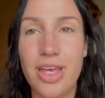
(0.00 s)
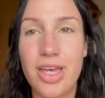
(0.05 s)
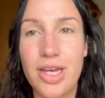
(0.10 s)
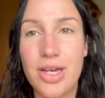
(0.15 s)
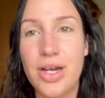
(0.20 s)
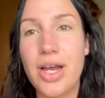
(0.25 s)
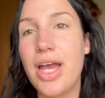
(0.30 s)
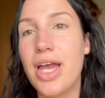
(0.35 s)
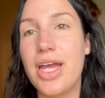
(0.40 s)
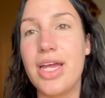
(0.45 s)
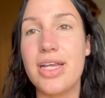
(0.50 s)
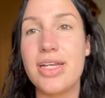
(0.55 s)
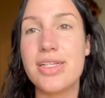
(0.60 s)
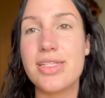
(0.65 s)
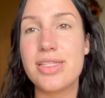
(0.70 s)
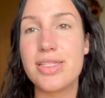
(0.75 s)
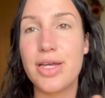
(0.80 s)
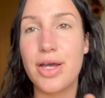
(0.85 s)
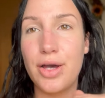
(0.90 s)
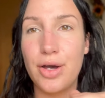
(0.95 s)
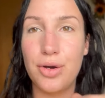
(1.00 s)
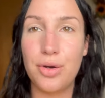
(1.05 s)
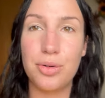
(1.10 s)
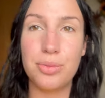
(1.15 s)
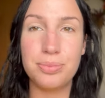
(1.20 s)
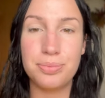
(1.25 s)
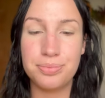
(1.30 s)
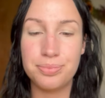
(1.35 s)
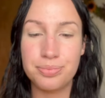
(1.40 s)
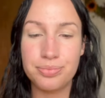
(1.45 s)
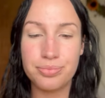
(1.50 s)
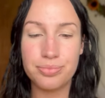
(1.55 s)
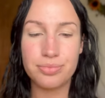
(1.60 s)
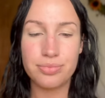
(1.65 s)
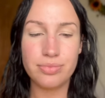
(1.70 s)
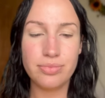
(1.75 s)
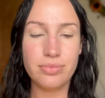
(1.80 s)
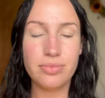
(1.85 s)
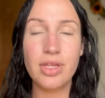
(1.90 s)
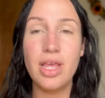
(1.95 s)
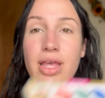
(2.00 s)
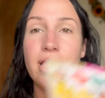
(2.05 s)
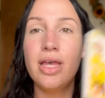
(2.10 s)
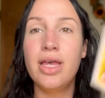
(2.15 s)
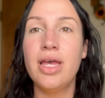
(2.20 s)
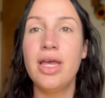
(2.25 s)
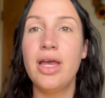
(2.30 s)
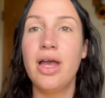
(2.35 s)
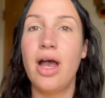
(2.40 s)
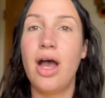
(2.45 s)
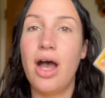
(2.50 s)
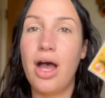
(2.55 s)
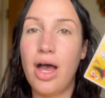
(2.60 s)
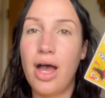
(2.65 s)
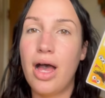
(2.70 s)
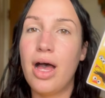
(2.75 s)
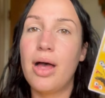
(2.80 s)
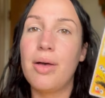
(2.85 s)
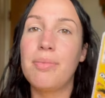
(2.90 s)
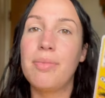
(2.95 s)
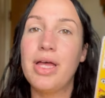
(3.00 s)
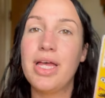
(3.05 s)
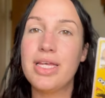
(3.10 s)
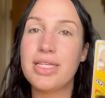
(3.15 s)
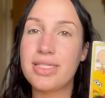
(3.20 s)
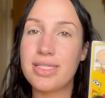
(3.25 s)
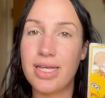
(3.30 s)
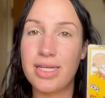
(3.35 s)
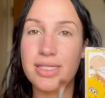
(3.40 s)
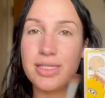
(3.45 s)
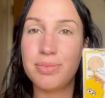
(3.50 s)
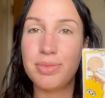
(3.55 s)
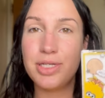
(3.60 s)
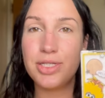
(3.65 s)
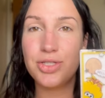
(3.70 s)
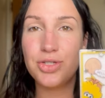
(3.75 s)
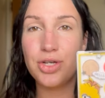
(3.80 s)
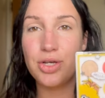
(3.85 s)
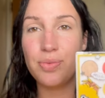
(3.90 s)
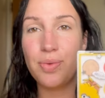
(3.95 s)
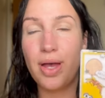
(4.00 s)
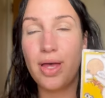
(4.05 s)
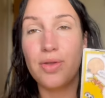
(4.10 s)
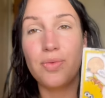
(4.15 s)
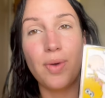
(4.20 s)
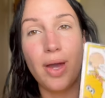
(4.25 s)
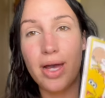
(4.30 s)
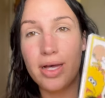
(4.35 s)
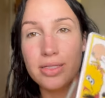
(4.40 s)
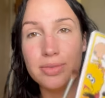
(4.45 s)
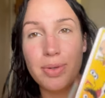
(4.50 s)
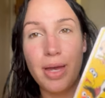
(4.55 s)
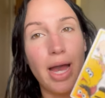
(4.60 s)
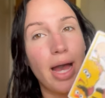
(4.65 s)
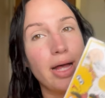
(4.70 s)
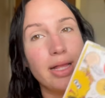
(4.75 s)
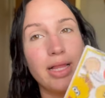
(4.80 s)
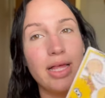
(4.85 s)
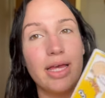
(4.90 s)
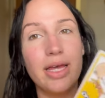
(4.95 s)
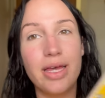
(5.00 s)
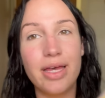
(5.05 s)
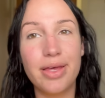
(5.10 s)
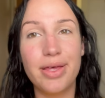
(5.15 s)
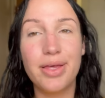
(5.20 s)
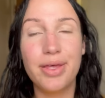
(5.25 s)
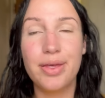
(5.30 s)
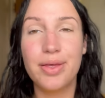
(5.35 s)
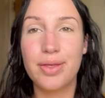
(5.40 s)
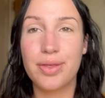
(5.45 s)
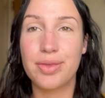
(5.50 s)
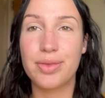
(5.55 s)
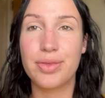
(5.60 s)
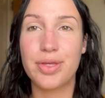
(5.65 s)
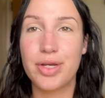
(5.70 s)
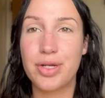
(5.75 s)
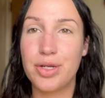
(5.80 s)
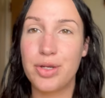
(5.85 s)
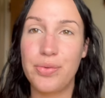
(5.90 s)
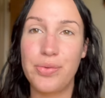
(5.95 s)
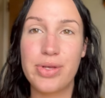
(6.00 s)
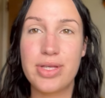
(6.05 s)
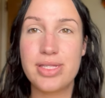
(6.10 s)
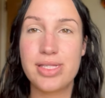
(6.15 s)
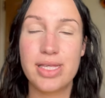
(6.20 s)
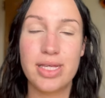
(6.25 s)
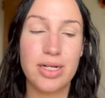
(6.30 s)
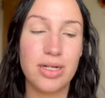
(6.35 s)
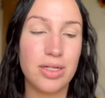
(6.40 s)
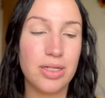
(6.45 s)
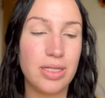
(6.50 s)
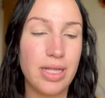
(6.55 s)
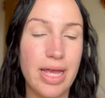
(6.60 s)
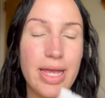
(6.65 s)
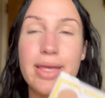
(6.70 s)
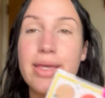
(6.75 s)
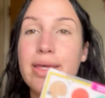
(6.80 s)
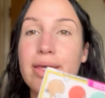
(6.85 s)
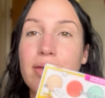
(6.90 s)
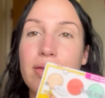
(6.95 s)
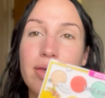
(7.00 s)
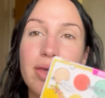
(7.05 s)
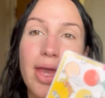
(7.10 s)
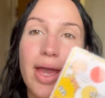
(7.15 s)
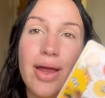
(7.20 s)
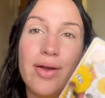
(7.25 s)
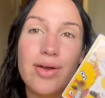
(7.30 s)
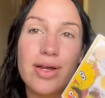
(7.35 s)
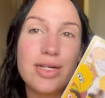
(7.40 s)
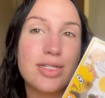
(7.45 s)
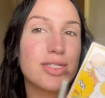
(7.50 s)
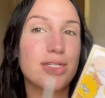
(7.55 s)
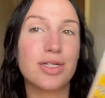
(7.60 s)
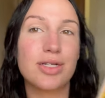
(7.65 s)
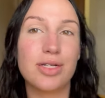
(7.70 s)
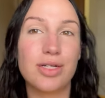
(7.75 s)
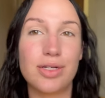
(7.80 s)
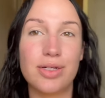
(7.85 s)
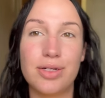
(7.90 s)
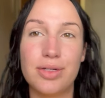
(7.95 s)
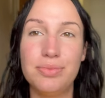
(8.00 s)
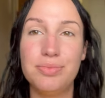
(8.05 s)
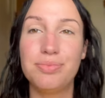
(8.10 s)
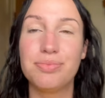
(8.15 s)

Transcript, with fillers: Okay, so um, Sesame Street Wet n Wild palette, their newest little like character